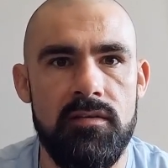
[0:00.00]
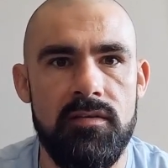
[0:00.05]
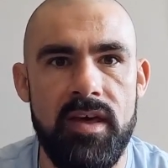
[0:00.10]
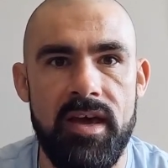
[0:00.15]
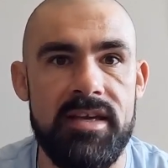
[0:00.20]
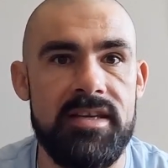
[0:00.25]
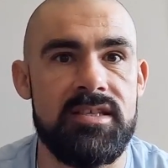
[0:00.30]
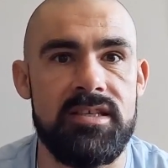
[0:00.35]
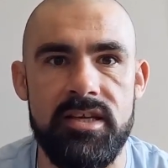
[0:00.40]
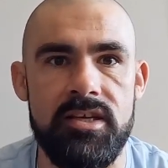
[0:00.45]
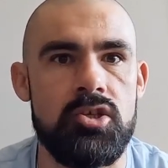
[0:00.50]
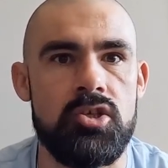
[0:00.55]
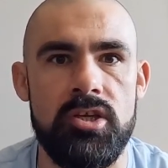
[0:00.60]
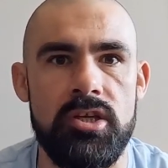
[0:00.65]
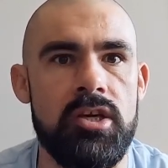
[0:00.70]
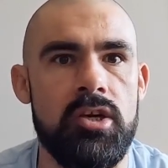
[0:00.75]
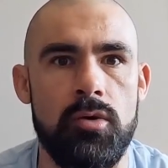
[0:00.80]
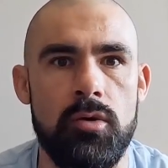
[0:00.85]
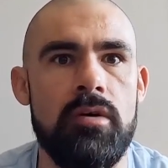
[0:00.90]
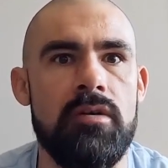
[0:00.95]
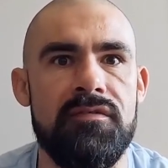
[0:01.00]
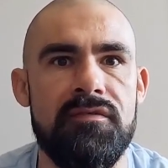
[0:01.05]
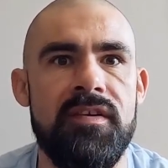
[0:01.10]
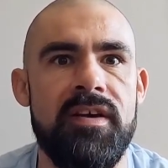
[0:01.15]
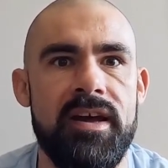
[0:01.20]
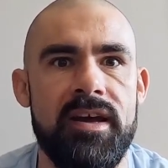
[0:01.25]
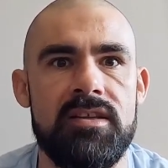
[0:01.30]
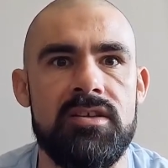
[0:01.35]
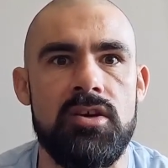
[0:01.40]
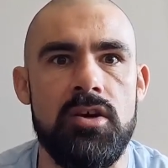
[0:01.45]
that is literally going to
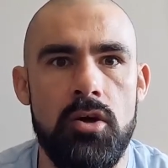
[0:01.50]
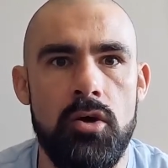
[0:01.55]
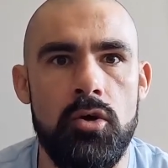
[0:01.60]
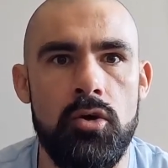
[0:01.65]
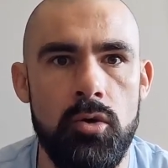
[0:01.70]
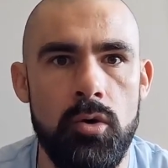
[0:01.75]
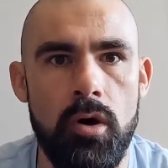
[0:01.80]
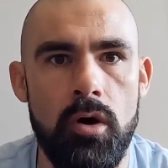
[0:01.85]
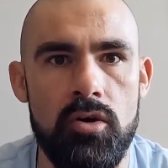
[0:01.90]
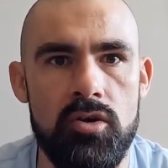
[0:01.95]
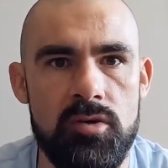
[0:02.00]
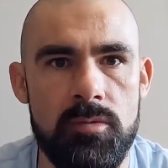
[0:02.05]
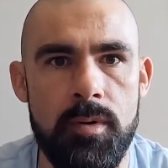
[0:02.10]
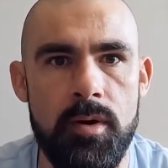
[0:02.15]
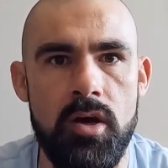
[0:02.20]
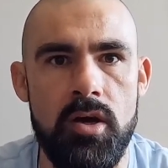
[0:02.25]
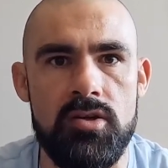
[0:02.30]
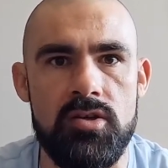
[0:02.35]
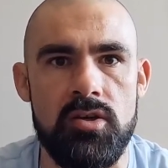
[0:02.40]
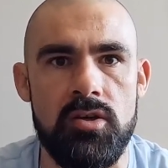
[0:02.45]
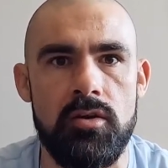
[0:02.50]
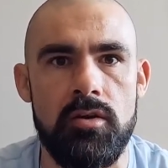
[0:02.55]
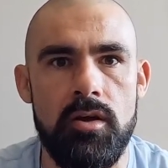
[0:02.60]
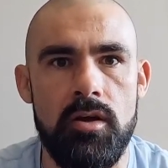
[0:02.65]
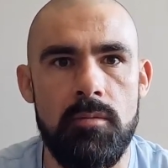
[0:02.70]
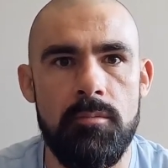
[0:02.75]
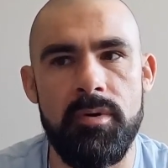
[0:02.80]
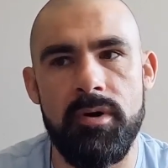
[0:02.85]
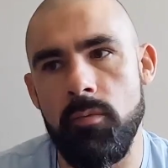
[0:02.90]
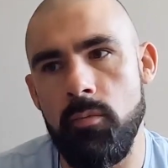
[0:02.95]
affect who you are as a person.
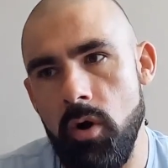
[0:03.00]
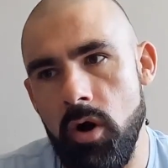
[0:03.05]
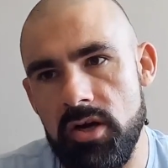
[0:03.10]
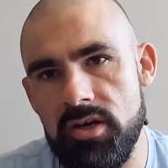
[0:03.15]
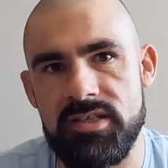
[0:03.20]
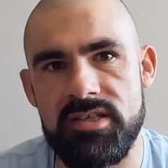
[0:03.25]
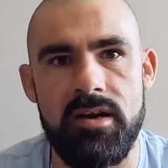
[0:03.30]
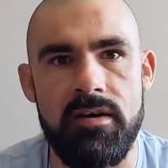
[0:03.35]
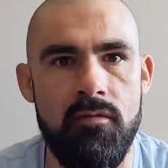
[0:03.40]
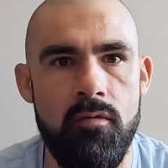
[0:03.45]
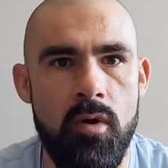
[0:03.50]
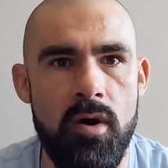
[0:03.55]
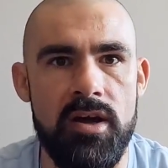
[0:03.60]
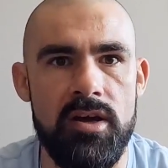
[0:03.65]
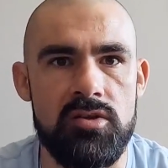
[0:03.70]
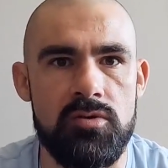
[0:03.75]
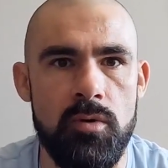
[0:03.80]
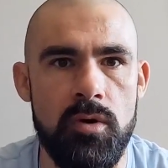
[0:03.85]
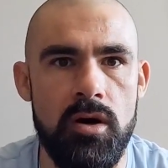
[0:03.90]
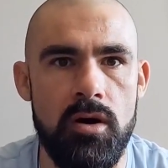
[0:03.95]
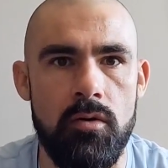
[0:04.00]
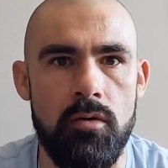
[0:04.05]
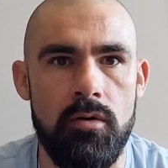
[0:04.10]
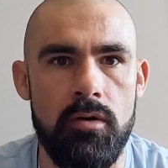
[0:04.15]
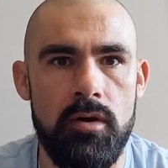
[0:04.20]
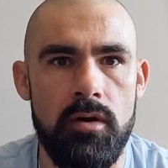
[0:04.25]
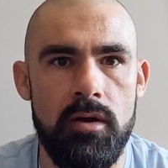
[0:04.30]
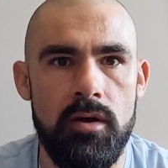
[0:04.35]
But it works the other way as well.